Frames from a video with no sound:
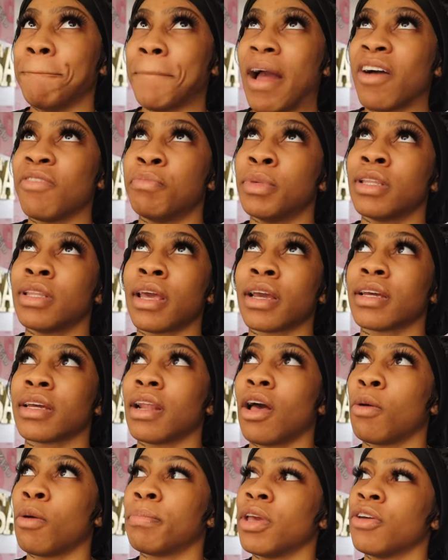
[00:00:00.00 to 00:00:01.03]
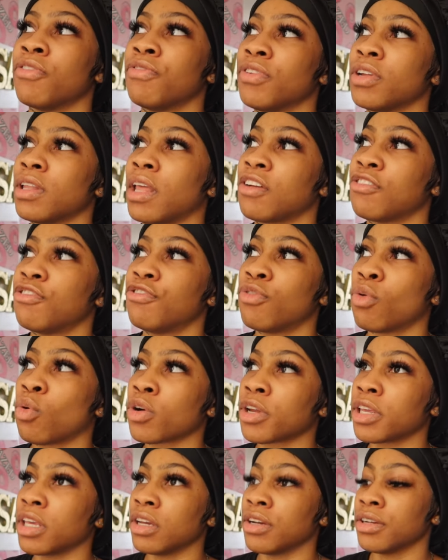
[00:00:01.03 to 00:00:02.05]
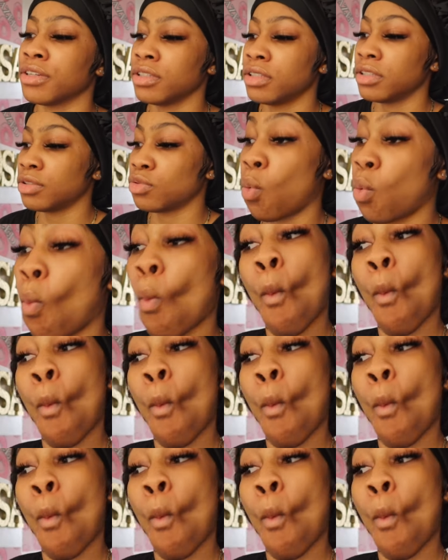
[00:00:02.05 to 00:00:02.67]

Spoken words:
I've been like an LPN for like 4 years.